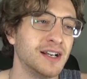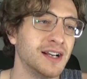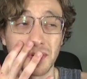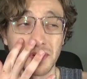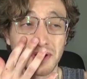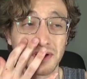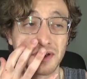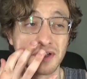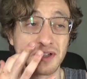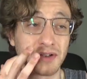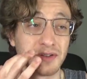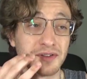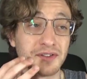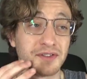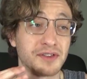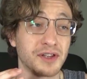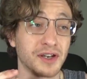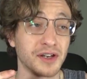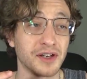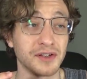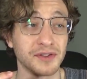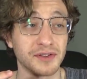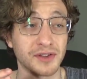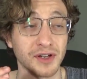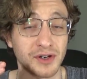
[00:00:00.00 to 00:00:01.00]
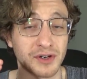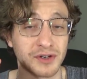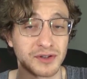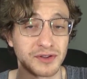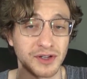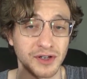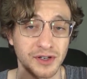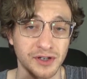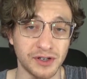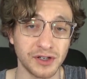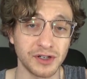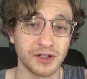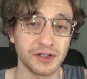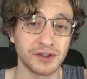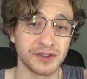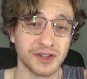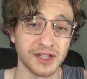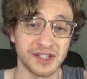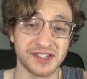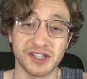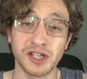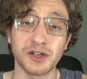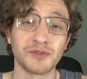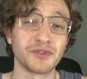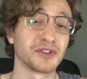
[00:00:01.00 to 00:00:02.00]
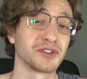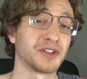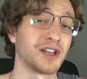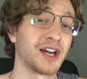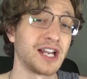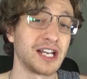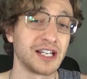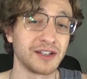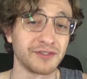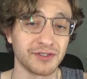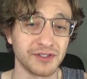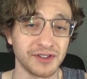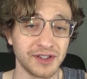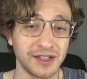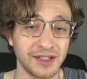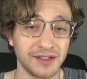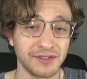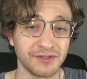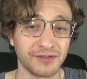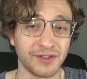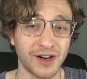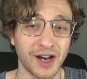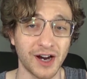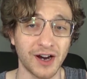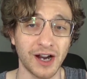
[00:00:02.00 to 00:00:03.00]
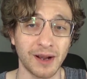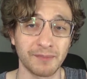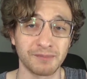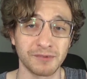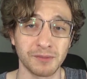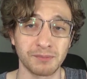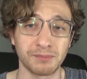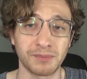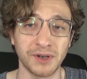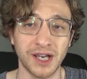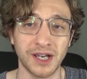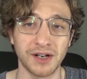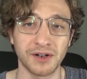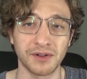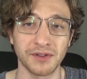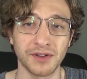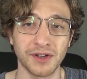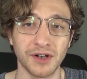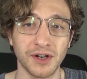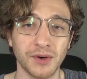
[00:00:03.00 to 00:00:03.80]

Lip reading: The silver lining for the Fire Emblem panel, though,